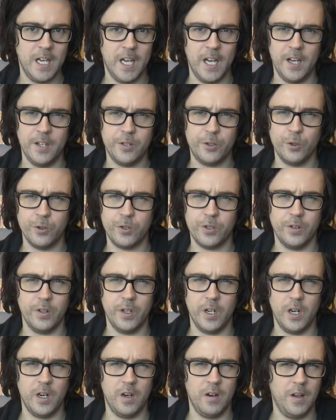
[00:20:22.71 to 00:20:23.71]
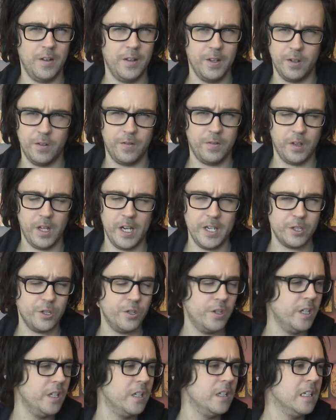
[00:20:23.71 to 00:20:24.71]
due to their, I think, their
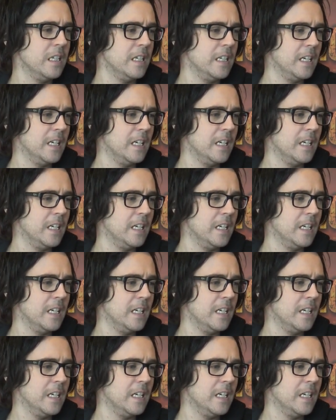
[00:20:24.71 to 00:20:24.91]
phylactery.